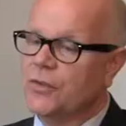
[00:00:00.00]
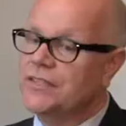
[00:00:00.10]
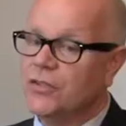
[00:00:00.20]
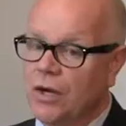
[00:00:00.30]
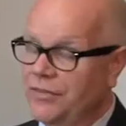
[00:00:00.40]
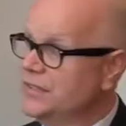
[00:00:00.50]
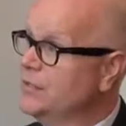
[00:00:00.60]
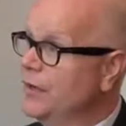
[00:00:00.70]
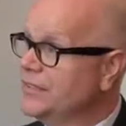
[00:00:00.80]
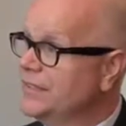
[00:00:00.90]
this office,
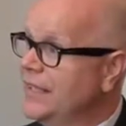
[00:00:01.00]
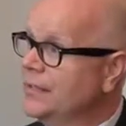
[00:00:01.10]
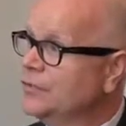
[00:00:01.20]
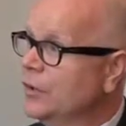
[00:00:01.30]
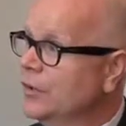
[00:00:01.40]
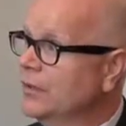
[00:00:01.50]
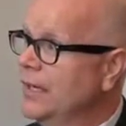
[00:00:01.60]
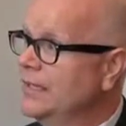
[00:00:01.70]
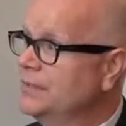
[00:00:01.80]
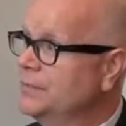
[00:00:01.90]
the Office of State Comptroller,
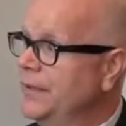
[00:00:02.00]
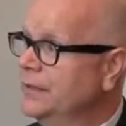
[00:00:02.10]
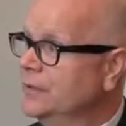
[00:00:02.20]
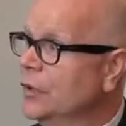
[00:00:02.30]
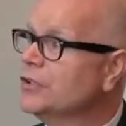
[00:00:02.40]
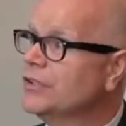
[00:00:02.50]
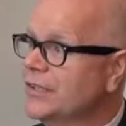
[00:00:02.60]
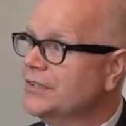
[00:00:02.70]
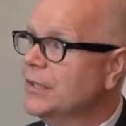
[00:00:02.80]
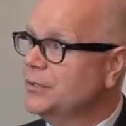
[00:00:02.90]
has been largely
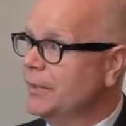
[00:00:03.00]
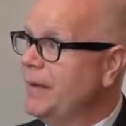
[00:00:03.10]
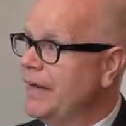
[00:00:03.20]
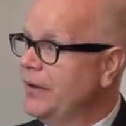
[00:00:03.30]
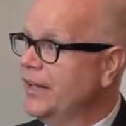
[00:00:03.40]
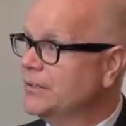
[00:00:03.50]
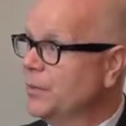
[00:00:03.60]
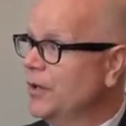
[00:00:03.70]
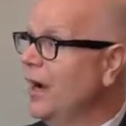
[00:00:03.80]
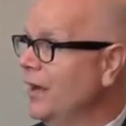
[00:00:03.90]
the subject matter
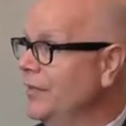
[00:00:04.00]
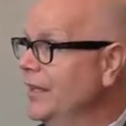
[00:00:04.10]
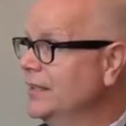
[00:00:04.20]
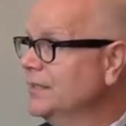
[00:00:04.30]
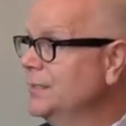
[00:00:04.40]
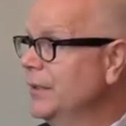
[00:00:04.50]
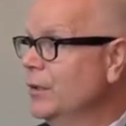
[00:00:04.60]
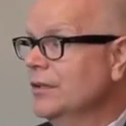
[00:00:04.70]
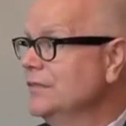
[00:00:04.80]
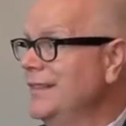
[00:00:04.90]
expert on this
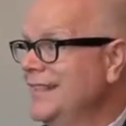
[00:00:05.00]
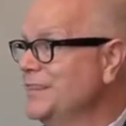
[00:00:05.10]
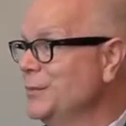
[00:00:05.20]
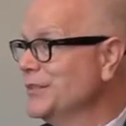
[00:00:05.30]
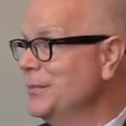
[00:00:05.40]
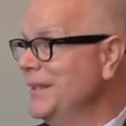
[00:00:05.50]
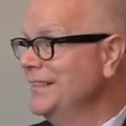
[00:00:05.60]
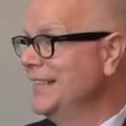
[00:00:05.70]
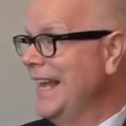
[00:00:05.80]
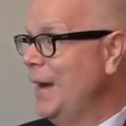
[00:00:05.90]
because Nancy was
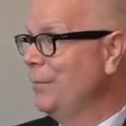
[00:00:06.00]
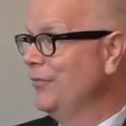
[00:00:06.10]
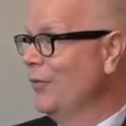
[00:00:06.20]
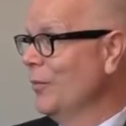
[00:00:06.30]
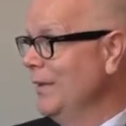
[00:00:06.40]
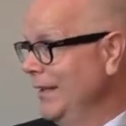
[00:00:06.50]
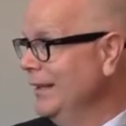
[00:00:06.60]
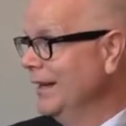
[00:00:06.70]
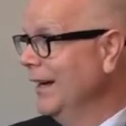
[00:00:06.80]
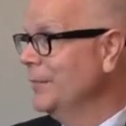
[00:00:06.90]
committed to GAAP before
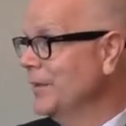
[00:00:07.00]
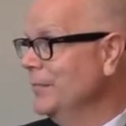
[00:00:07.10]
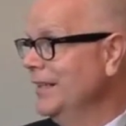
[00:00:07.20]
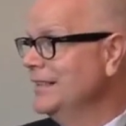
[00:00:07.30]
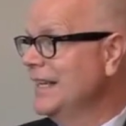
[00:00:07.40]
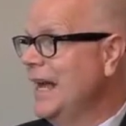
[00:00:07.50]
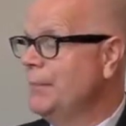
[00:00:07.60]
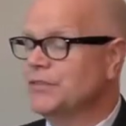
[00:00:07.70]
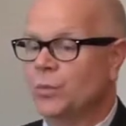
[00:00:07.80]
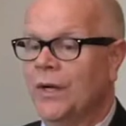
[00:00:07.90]
me, and I'm committed to
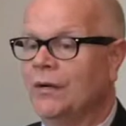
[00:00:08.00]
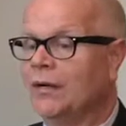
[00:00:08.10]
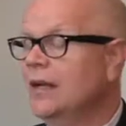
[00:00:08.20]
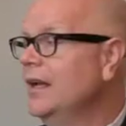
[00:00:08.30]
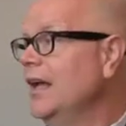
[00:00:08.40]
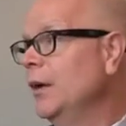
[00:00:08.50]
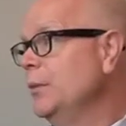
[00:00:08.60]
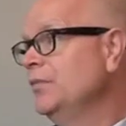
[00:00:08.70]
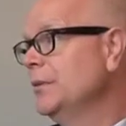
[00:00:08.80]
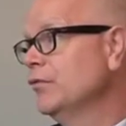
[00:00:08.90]
GAAP as well. And
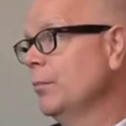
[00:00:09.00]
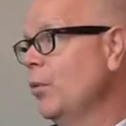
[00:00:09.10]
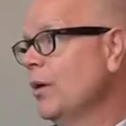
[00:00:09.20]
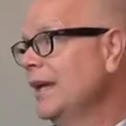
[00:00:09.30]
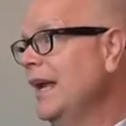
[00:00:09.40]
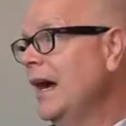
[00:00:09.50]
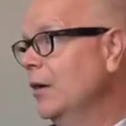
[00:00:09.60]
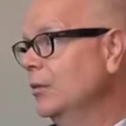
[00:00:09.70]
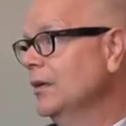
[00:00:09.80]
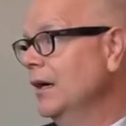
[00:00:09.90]
we've been reporting
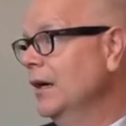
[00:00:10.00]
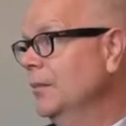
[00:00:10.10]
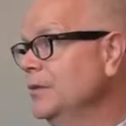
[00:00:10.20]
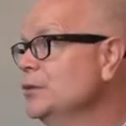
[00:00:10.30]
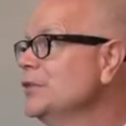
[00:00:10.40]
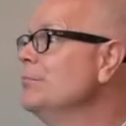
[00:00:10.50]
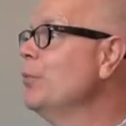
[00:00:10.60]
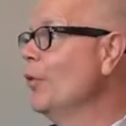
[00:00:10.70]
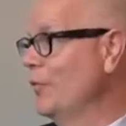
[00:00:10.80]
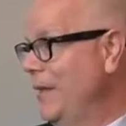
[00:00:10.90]
out using
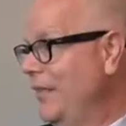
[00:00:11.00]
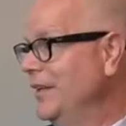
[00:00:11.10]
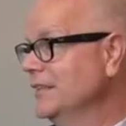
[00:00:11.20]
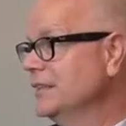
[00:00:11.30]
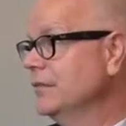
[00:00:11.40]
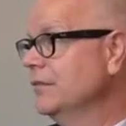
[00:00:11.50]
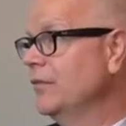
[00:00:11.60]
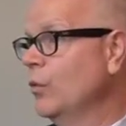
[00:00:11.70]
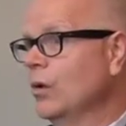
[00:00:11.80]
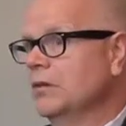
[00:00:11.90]
both methods
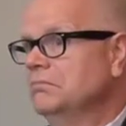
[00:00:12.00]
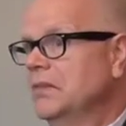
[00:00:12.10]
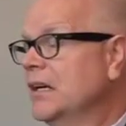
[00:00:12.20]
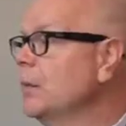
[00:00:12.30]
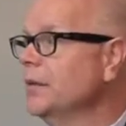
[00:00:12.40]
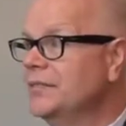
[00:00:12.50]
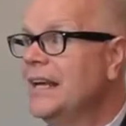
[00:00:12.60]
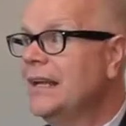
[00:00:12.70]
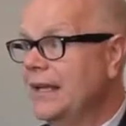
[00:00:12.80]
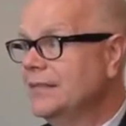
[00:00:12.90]
for a couple of
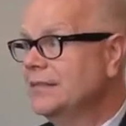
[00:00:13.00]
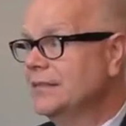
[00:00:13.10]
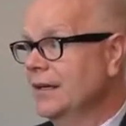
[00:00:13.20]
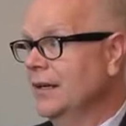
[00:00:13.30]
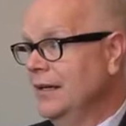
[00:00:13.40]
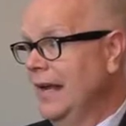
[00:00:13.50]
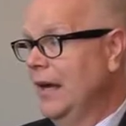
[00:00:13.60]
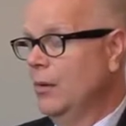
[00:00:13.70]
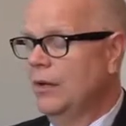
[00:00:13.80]
decades now.